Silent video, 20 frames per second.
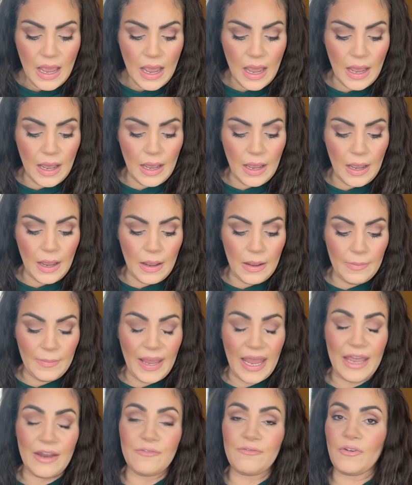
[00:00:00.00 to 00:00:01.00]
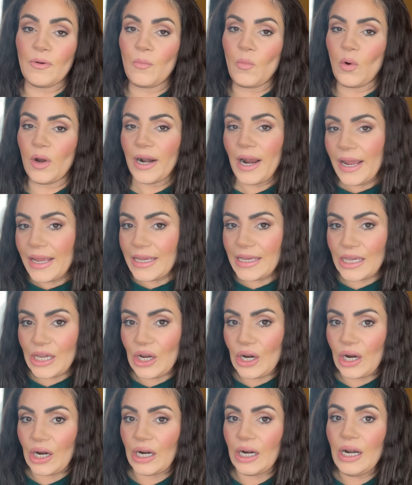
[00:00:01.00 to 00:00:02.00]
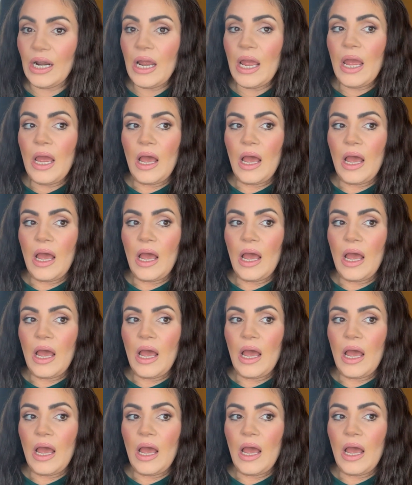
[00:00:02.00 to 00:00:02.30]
And from what I hear,